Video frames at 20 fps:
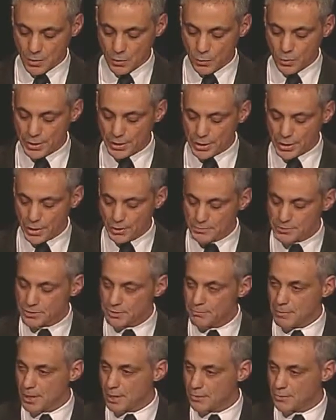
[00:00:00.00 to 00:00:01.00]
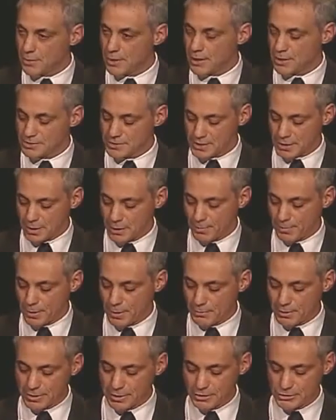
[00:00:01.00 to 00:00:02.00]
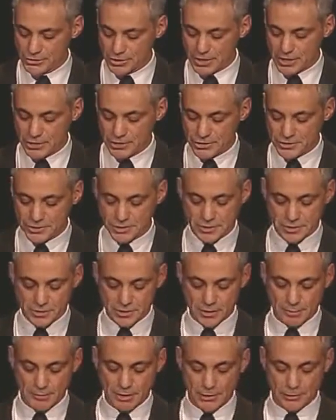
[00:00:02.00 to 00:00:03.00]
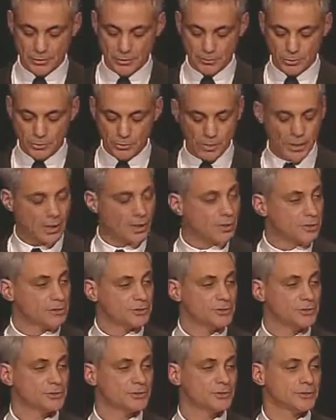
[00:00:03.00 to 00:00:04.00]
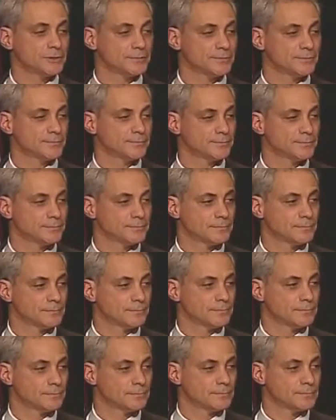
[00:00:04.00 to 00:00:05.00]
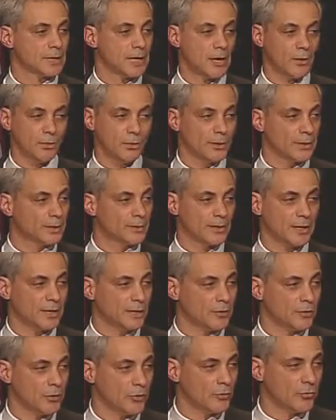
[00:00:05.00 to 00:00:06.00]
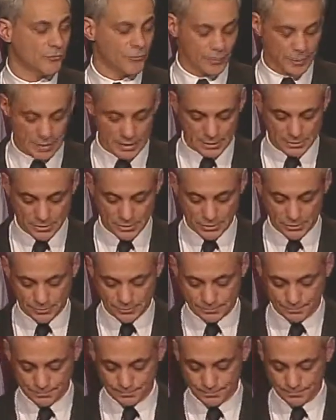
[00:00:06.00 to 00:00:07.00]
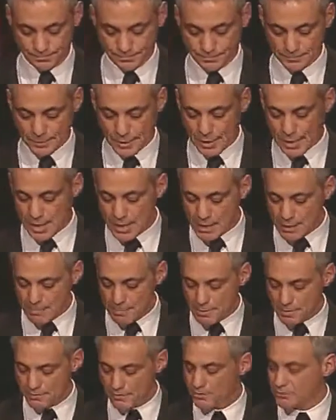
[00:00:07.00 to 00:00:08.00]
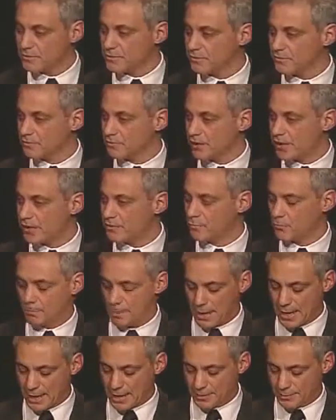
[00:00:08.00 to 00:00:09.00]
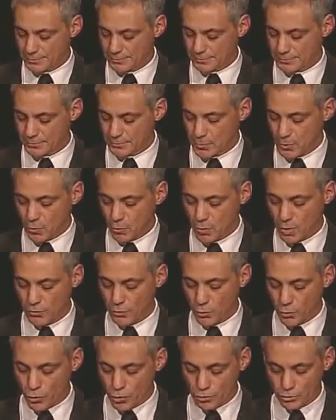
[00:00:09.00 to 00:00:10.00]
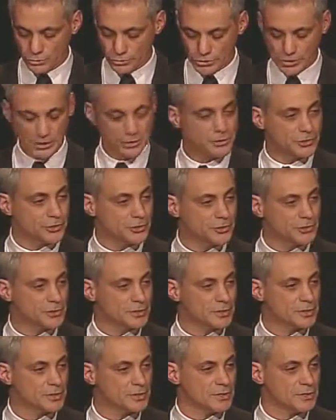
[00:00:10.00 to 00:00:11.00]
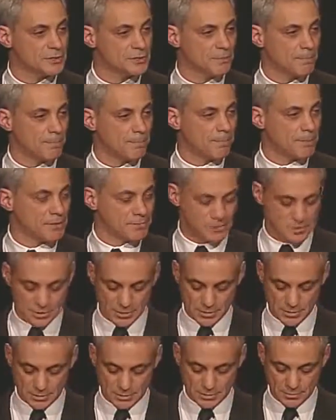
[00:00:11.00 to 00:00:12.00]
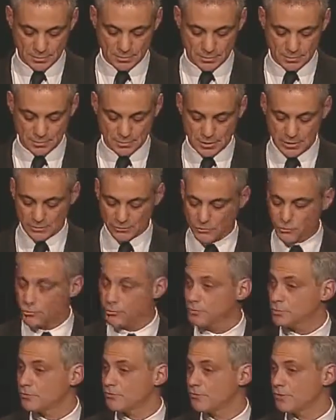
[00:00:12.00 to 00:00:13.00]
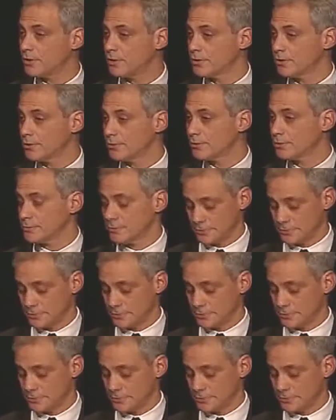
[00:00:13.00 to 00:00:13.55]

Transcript: When it comes to modernizing our public education system and our community colleges, I will not take no for an answer. Any business that stands pat while the world changes is a business that's doomed to failure.